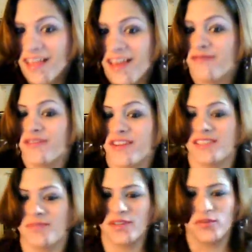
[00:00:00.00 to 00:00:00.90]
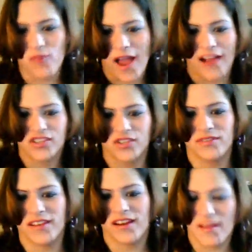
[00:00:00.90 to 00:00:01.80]
I have a nice big rack
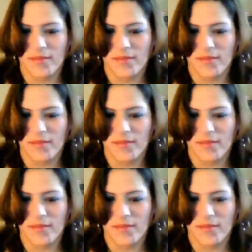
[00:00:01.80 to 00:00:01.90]
showing there.